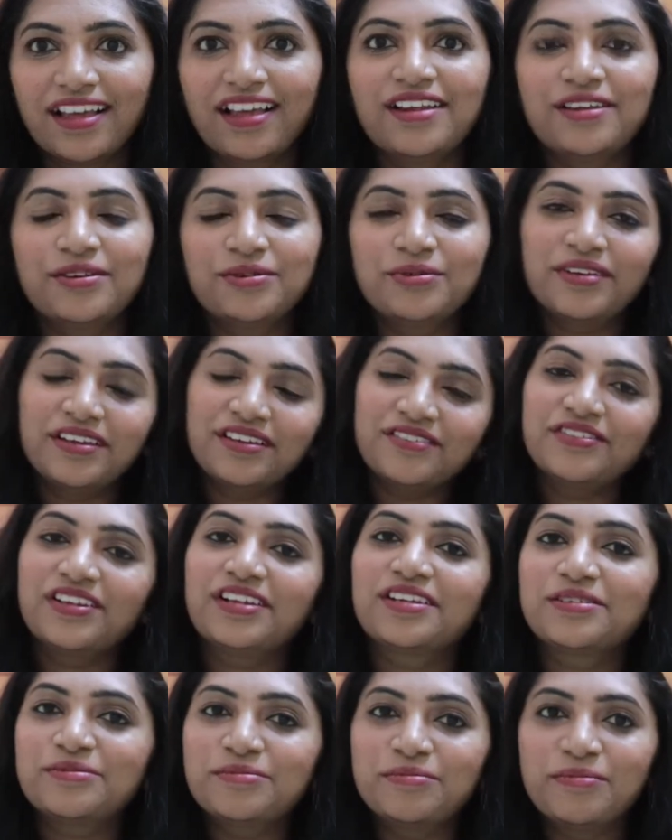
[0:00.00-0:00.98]
Hello and
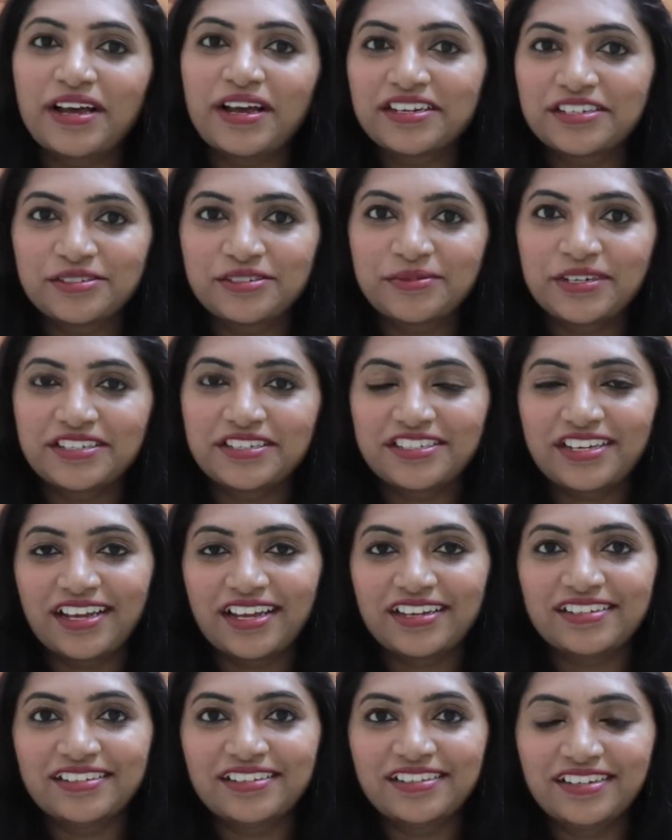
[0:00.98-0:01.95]
welcome back to my
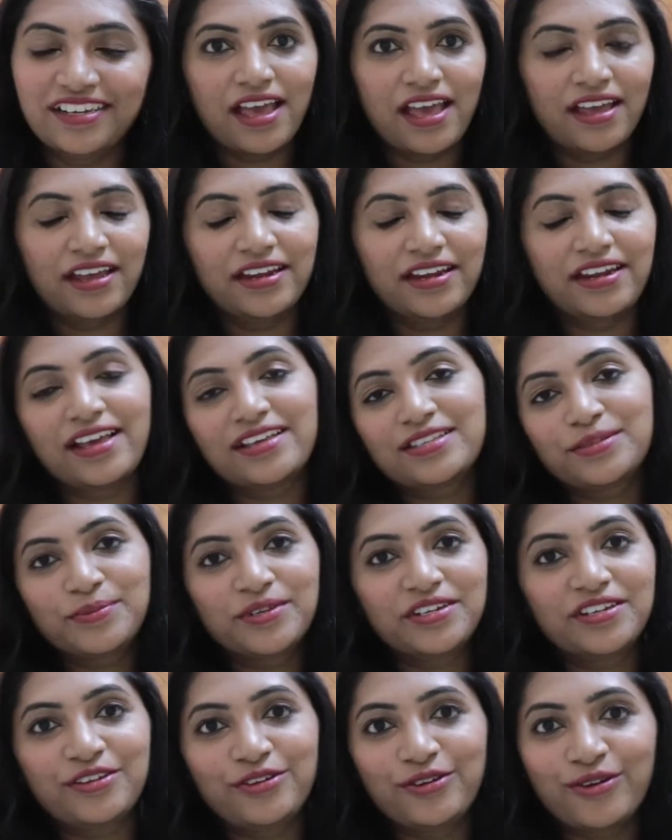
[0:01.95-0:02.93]
channel. It has
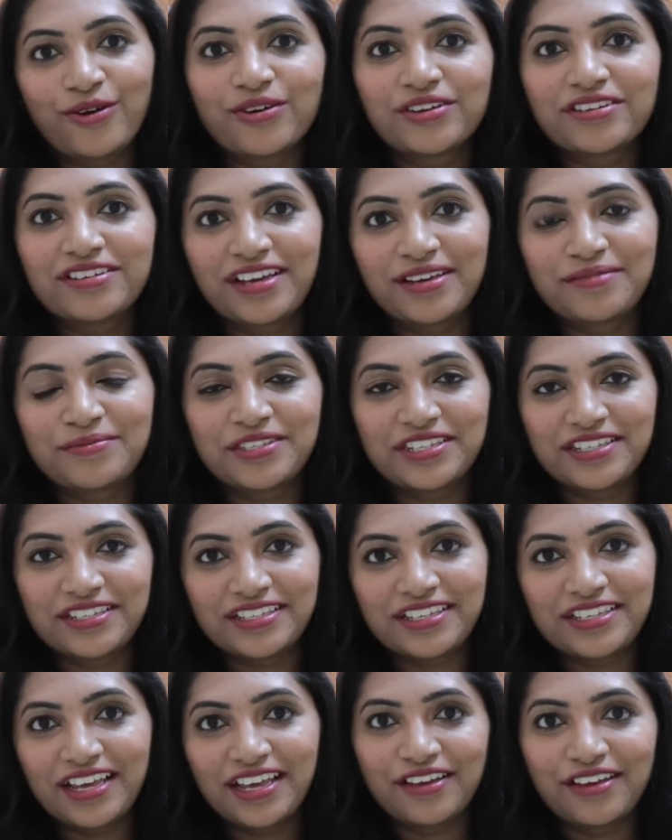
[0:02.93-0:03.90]
been a long time
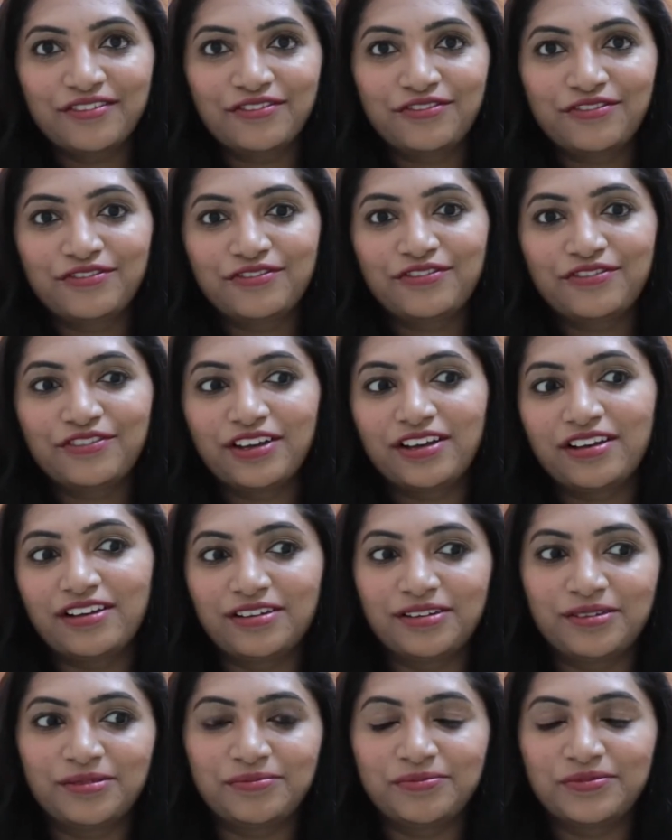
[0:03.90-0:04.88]
since I
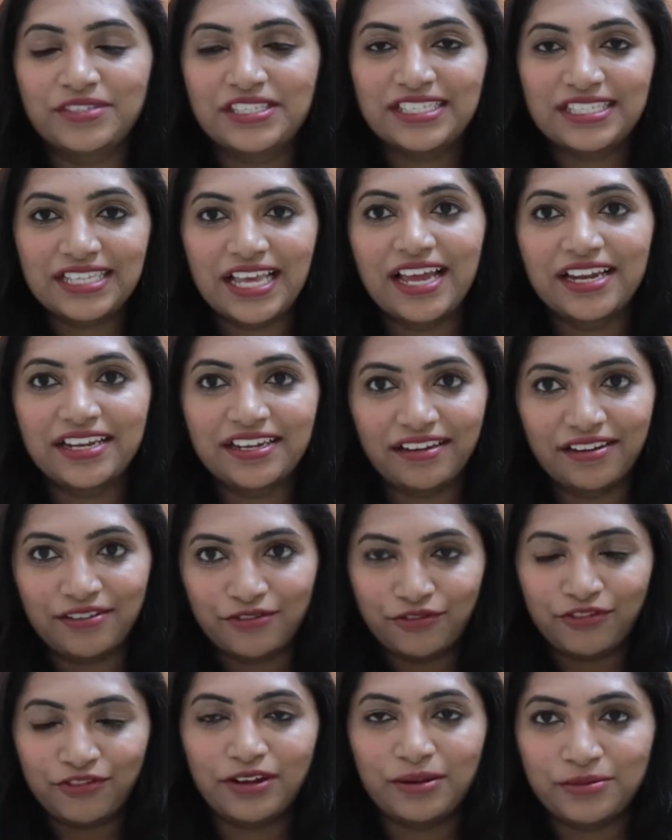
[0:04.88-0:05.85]
have sat and
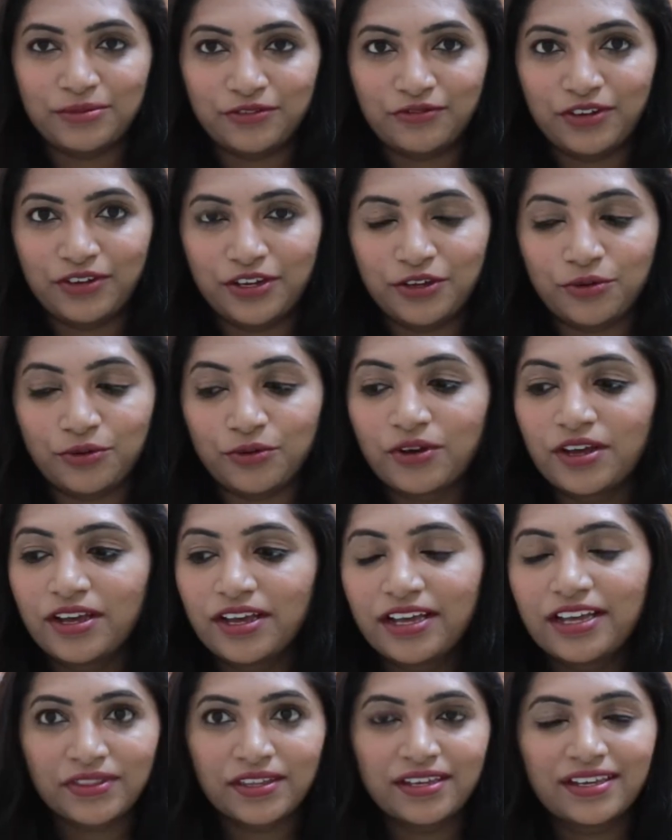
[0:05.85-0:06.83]
filmed a video.
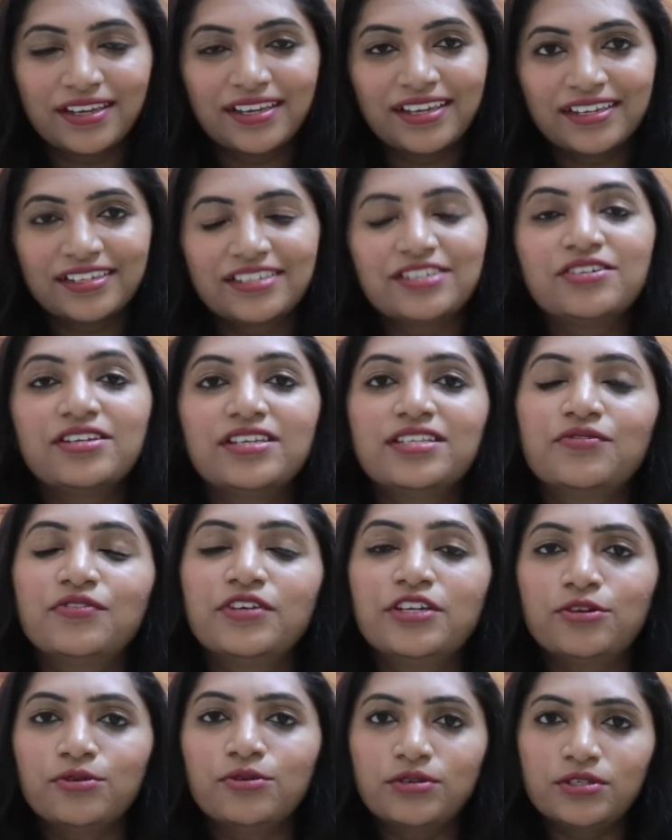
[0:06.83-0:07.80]
Today's
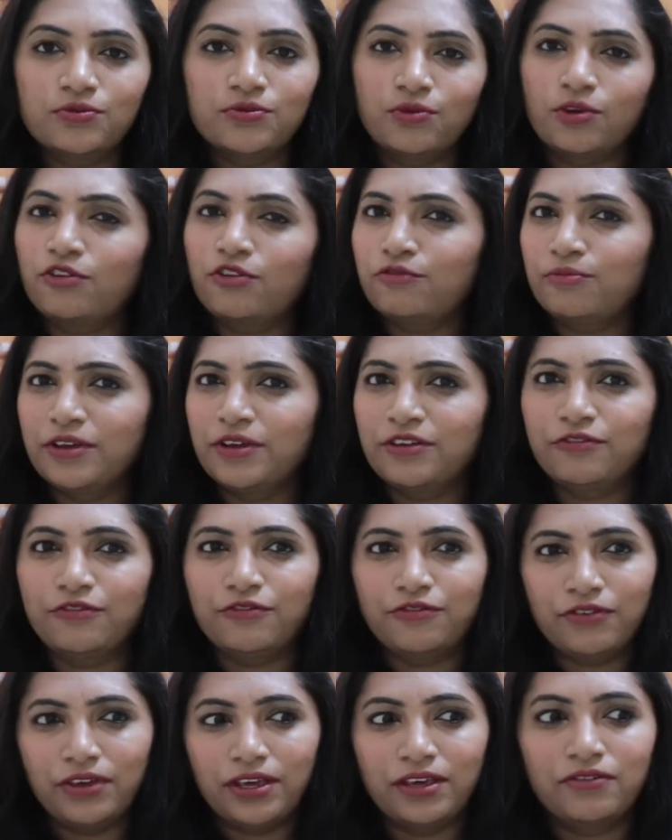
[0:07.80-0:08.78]
video is one of my
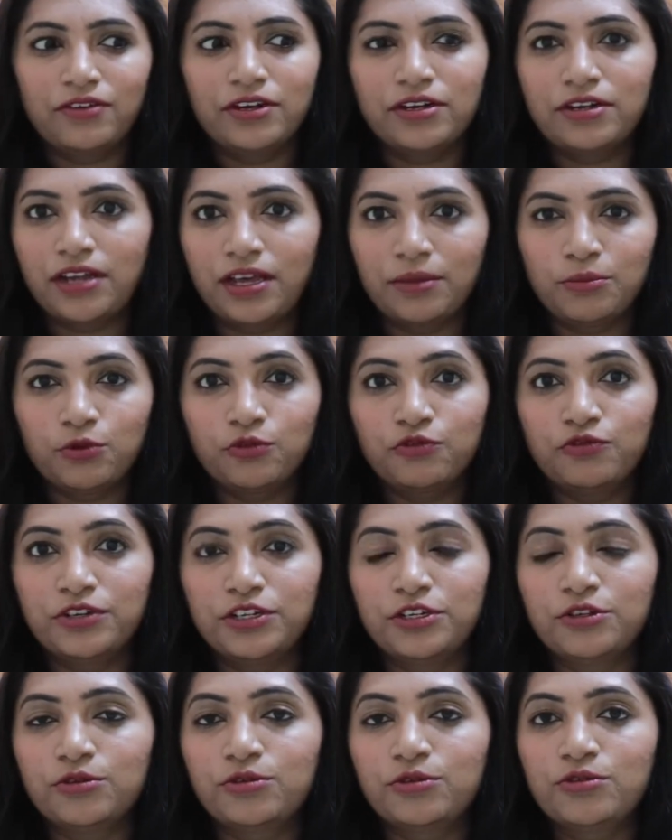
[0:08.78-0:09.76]
favorite type of
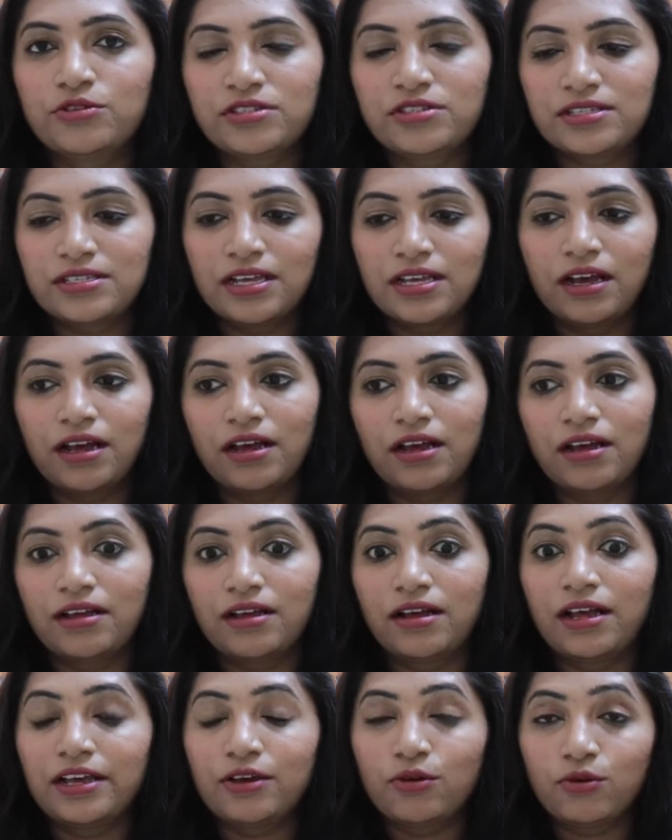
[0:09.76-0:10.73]
videos.
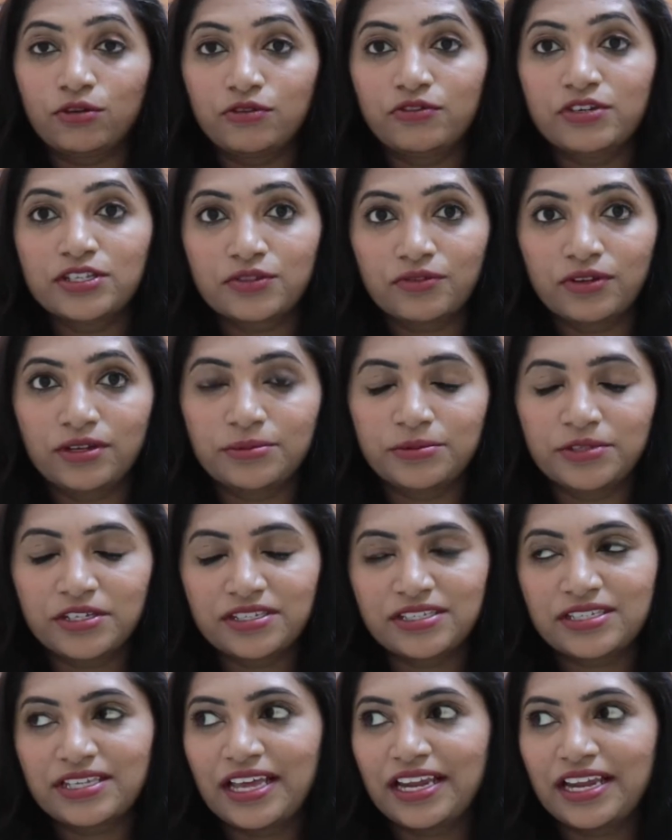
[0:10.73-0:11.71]
I always film
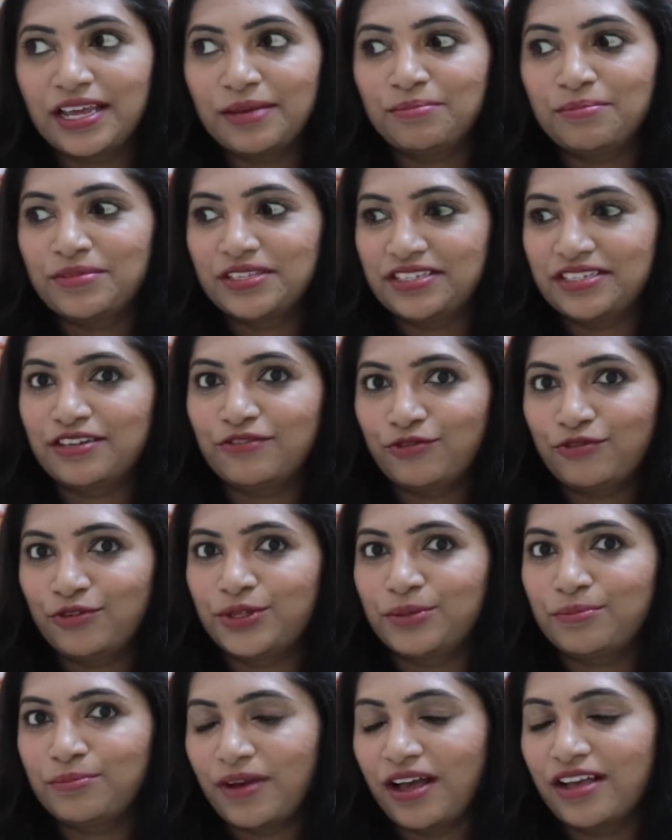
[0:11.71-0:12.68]
this and I missed it for
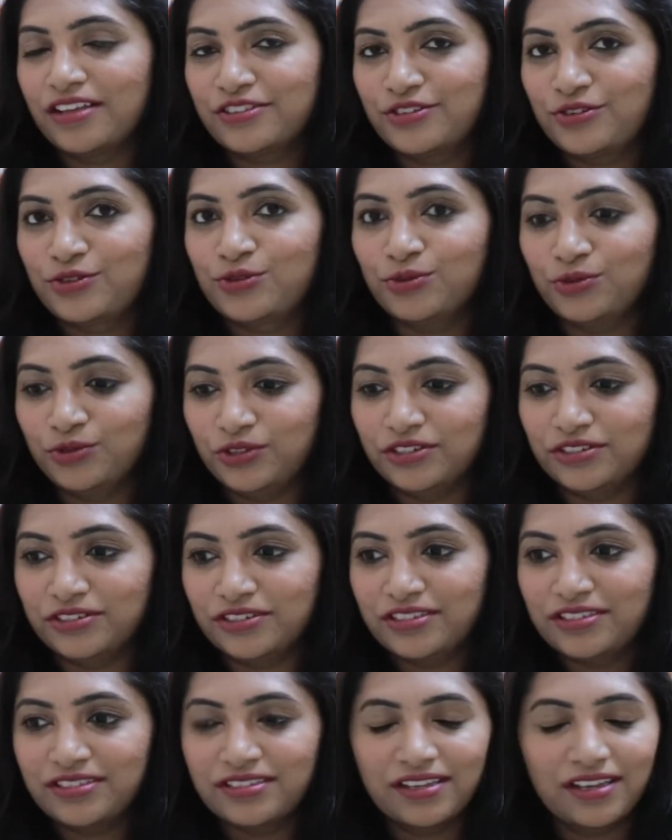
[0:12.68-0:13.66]
the past 2
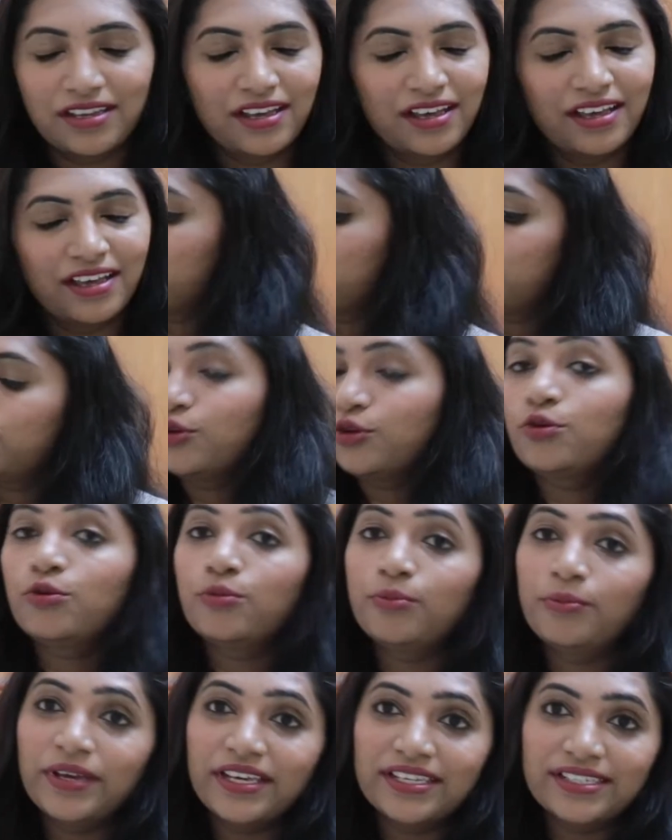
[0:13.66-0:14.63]
years. So
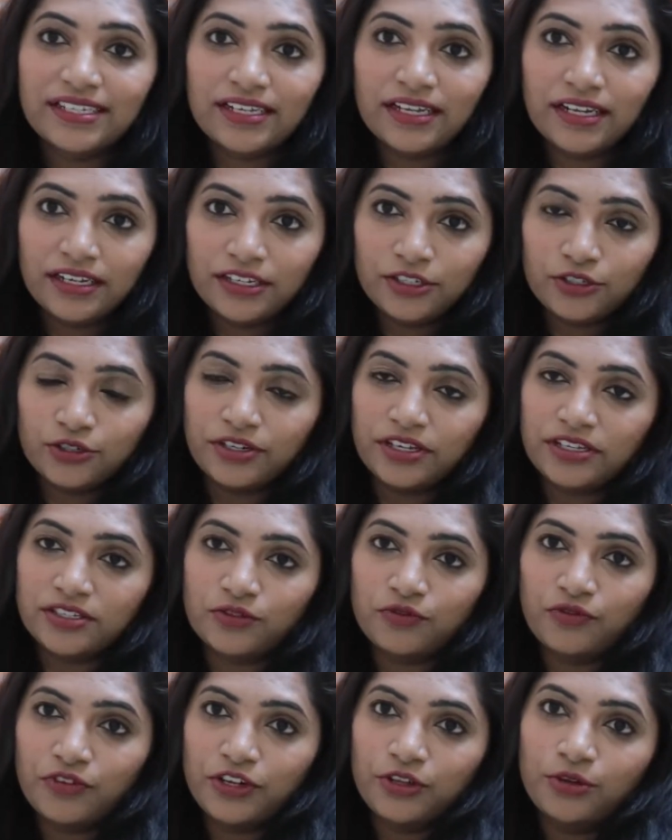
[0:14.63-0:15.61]
basically
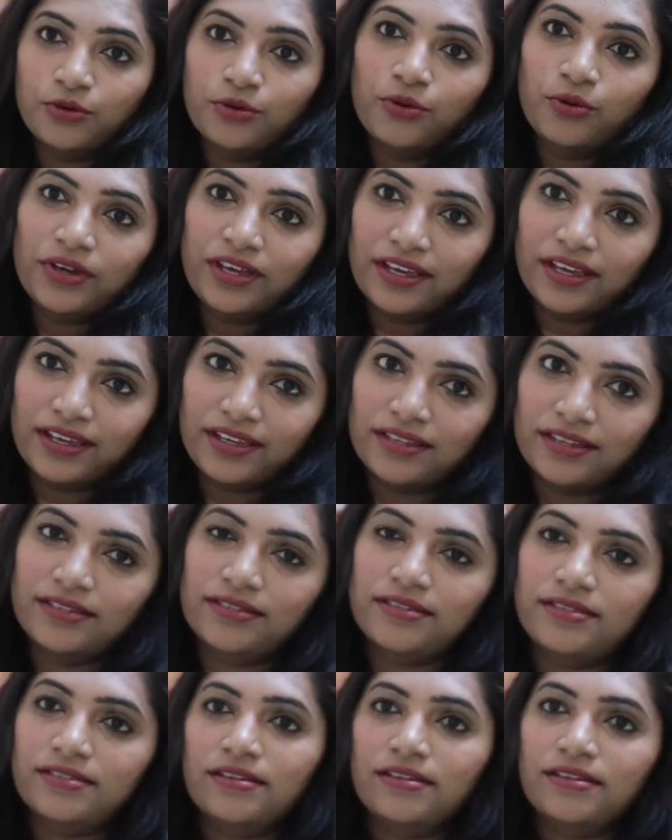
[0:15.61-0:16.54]
today's video is